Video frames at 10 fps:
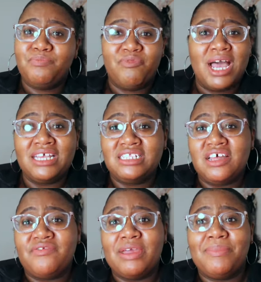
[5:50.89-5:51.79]
Find
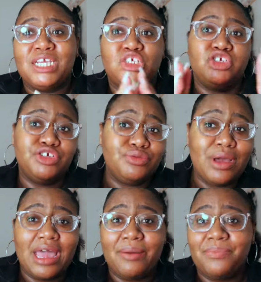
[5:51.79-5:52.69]
stuff that makes you
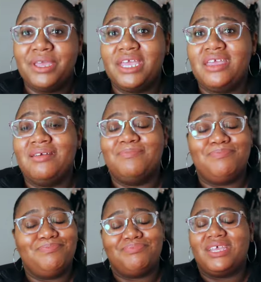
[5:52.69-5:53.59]
happy
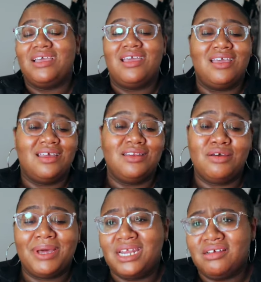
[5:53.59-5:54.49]
and
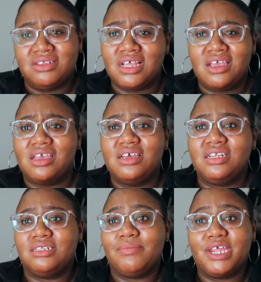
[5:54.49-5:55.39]
nobody else. Like, it
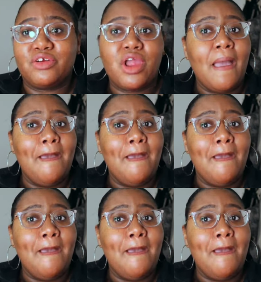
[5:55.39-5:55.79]
doesn't matter.